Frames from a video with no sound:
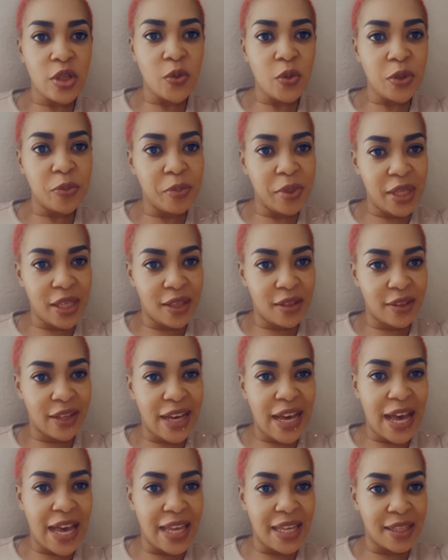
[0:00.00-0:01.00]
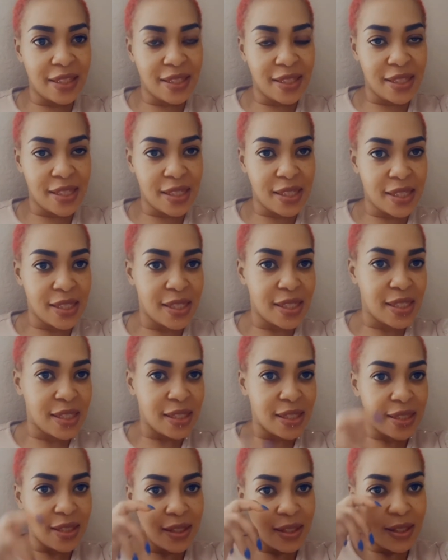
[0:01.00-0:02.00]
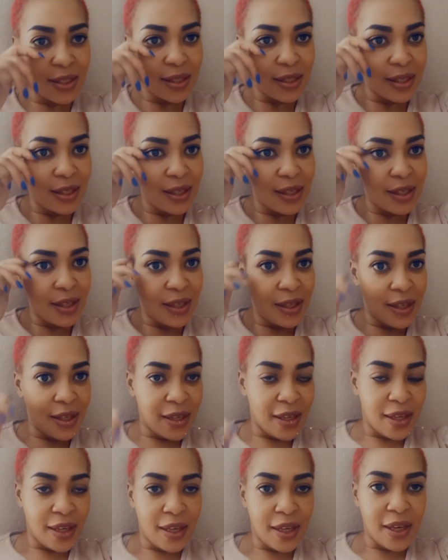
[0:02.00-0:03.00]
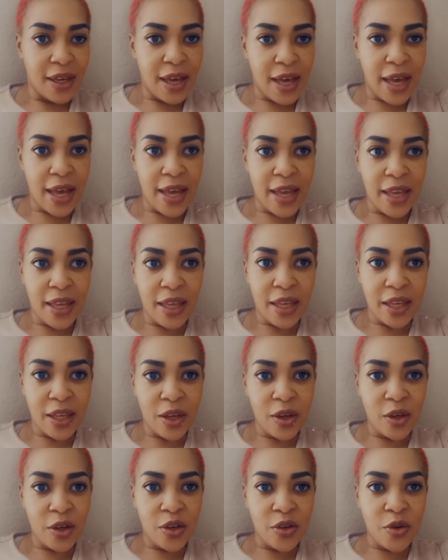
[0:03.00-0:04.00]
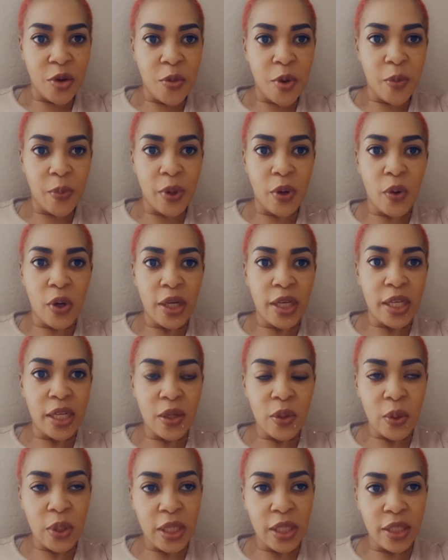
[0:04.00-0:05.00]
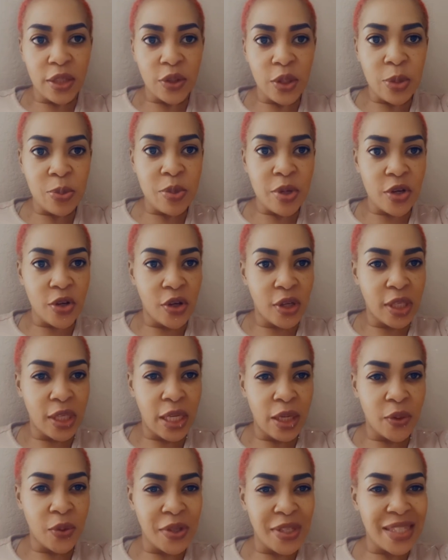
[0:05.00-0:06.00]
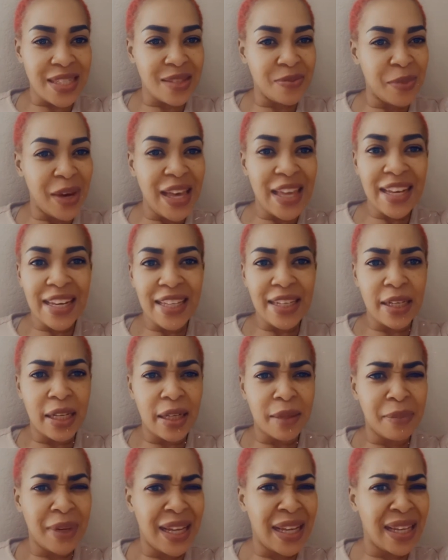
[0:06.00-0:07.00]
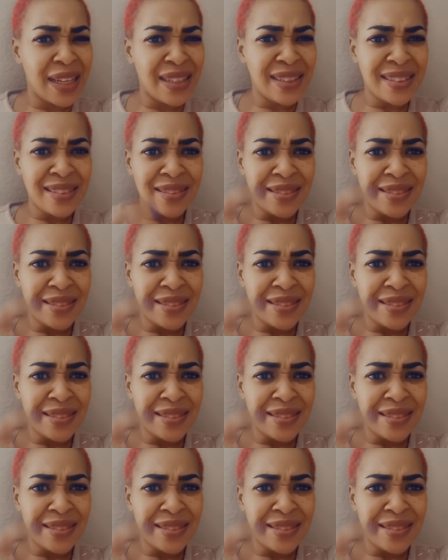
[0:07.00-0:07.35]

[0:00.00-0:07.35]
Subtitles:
would be the eyes. I remember one day looking in the mirror and I was smiling. I'm like,